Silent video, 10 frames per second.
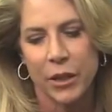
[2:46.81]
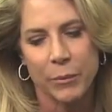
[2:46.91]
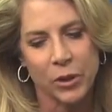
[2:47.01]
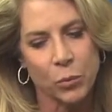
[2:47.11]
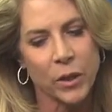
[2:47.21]

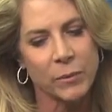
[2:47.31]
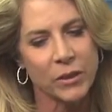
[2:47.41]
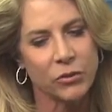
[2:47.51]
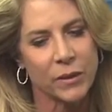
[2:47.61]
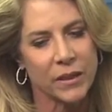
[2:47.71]
But you want to be
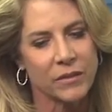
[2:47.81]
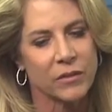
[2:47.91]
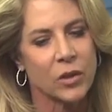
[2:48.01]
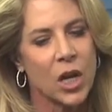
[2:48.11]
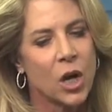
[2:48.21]
doing this
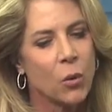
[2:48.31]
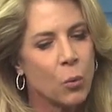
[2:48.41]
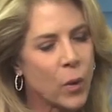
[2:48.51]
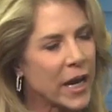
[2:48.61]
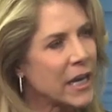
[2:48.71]
as
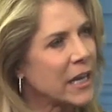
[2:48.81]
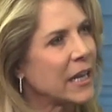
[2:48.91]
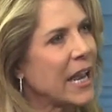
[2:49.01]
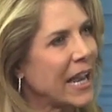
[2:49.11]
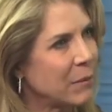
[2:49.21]
weighing
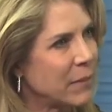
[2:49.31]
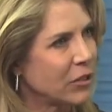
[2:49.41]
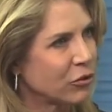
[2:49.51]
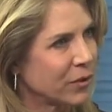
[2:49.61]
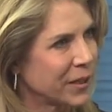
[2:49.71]
and
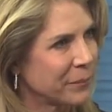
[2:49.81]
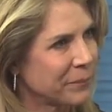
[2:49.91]
measuring.